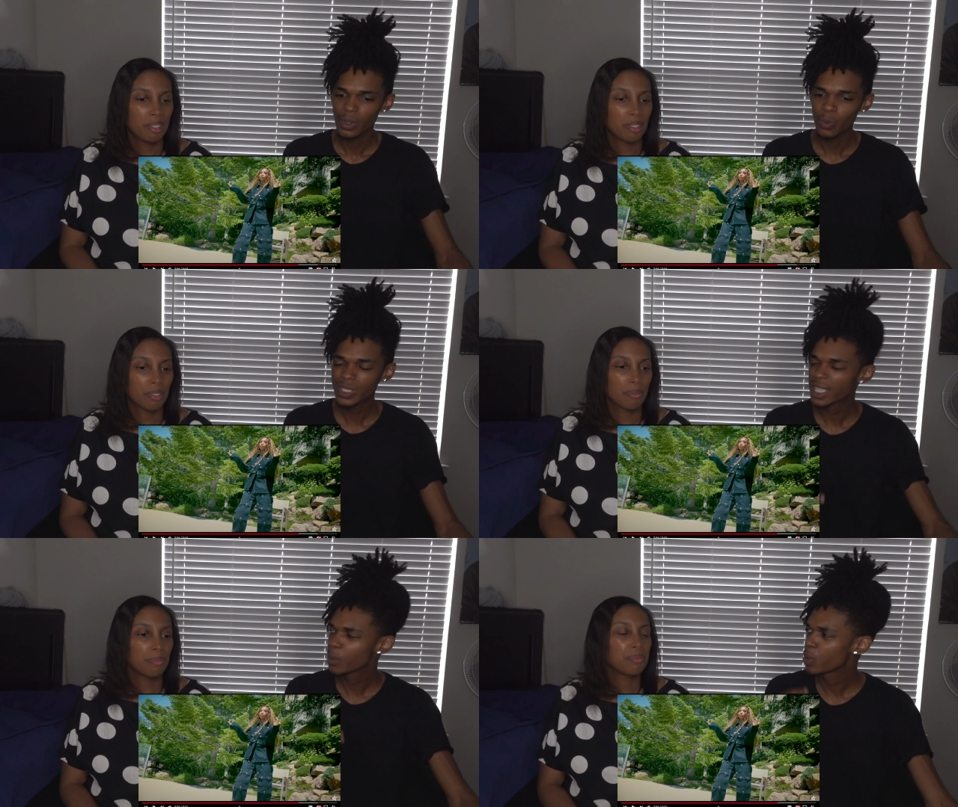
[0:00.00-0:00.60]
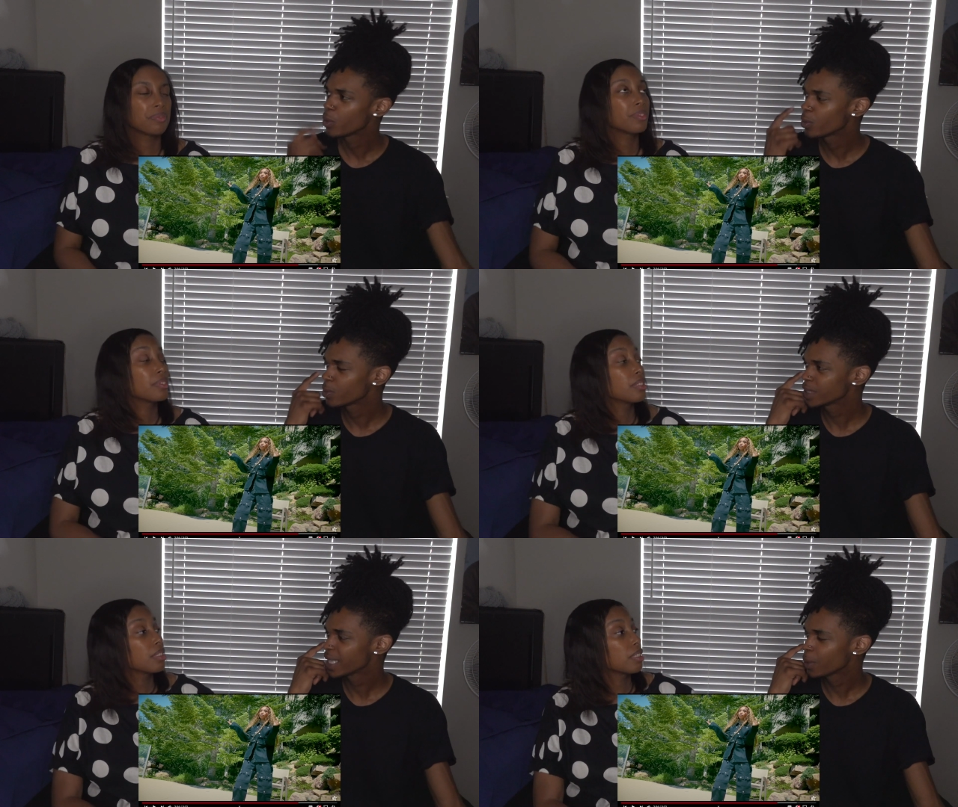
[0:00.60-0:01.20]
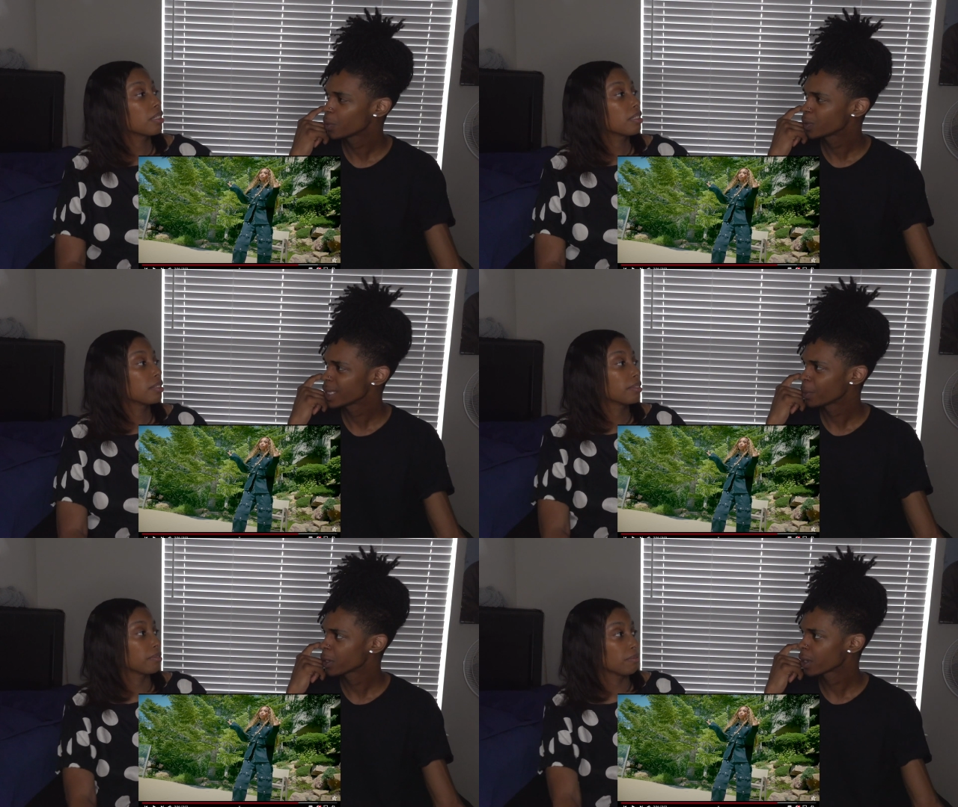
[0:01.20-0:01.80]
Speaker 1: what's that? What, what's that? What's
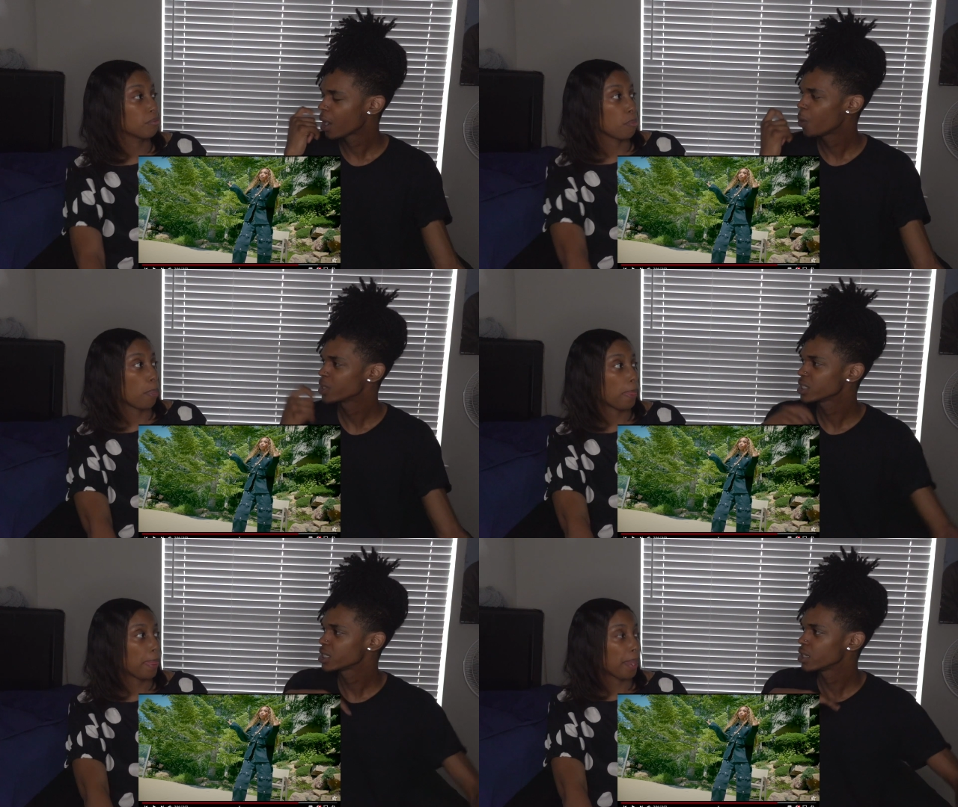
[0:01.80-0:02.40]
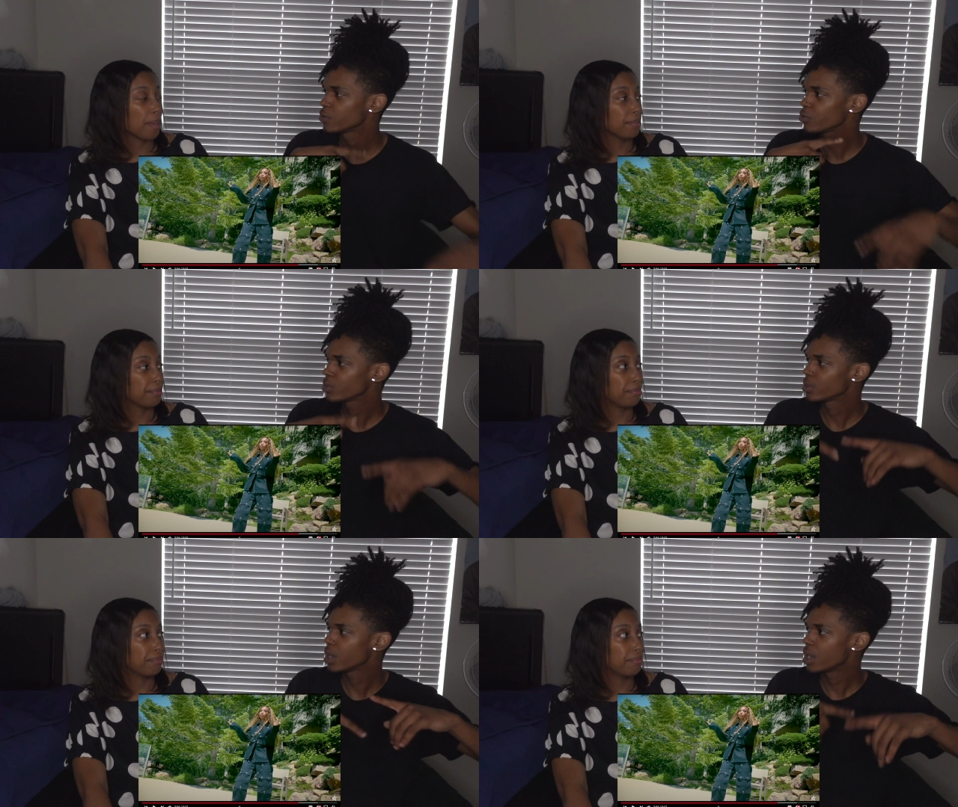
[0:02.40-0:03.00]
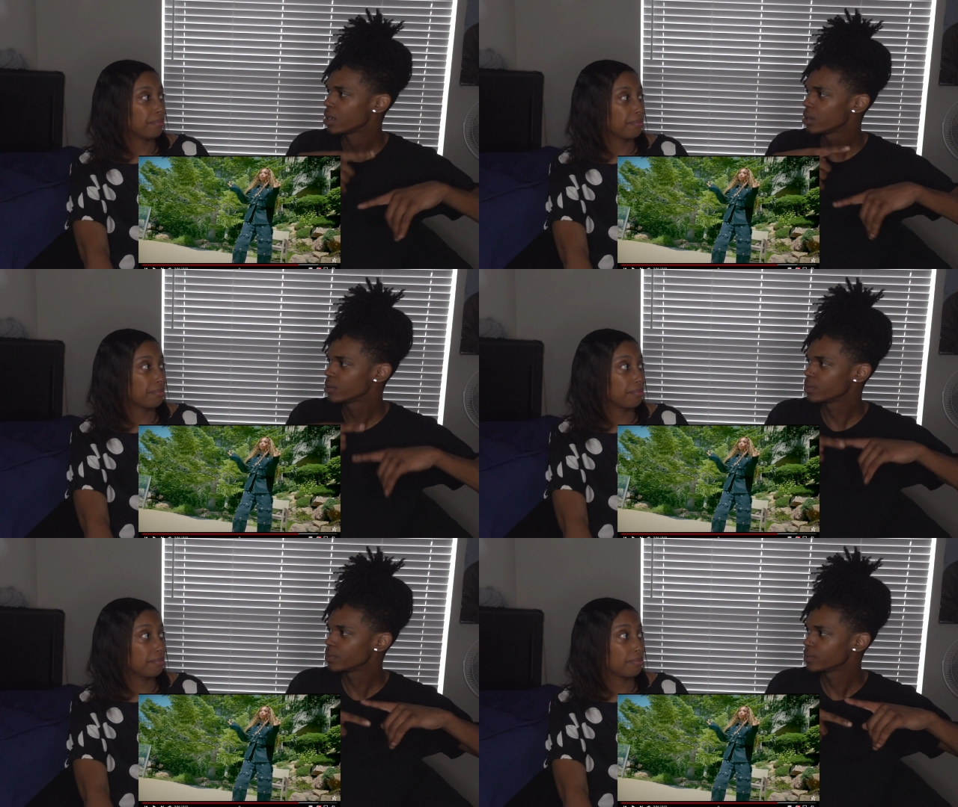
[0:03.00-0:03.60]
that word called? Once the
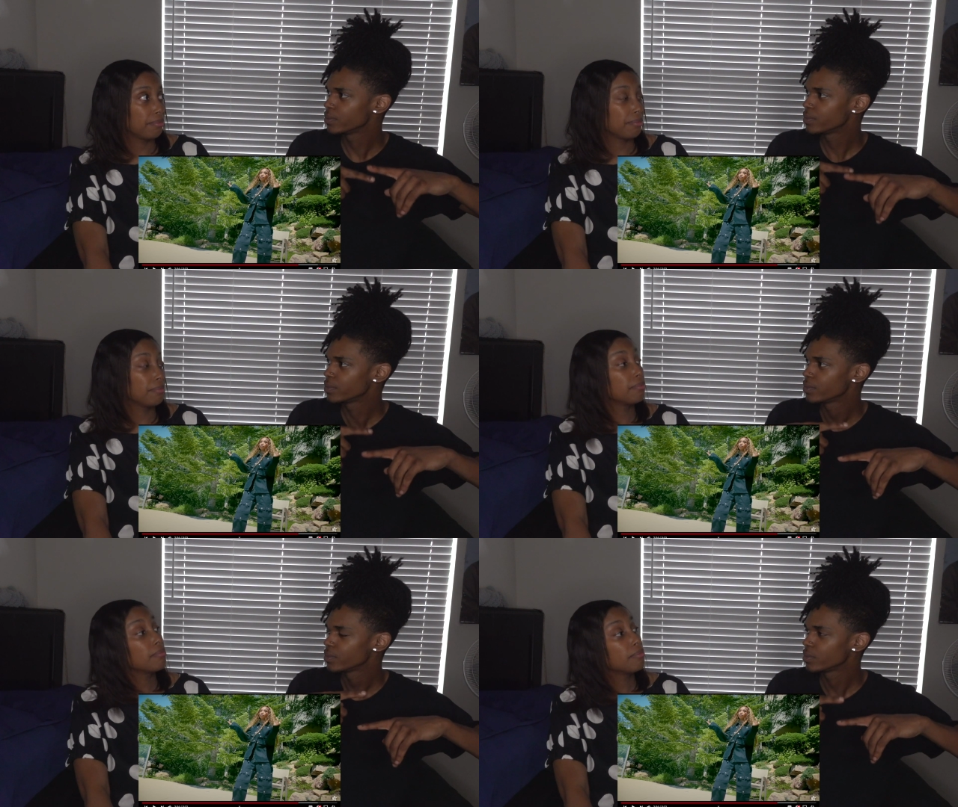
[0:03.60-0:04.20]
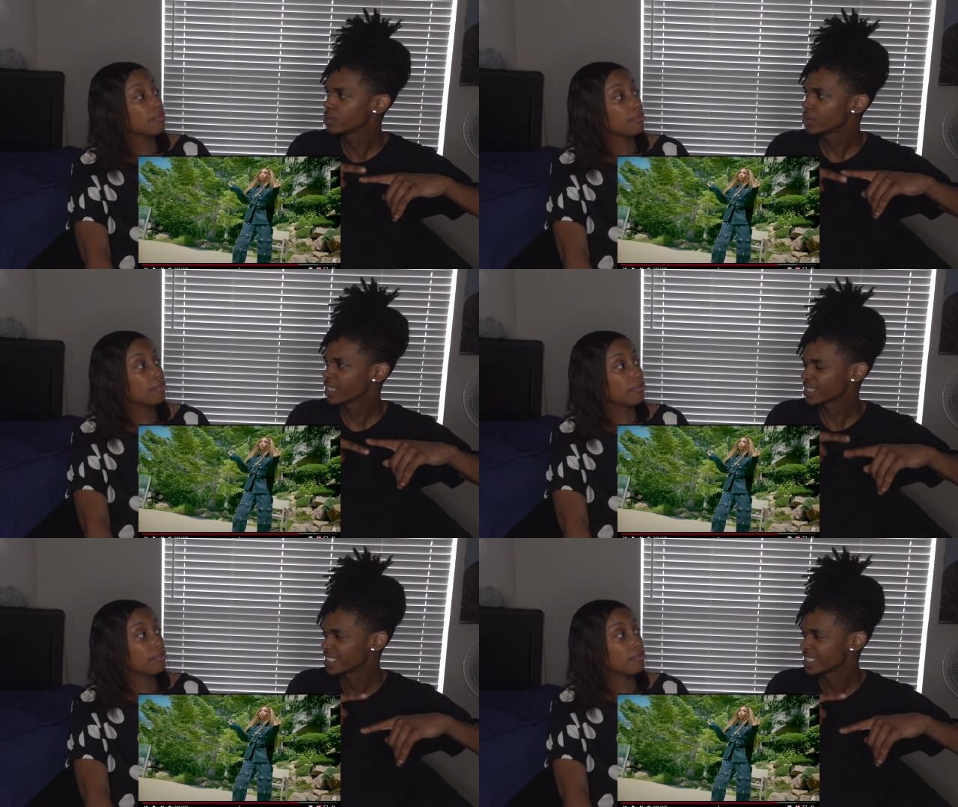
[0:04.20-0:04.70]
um, like the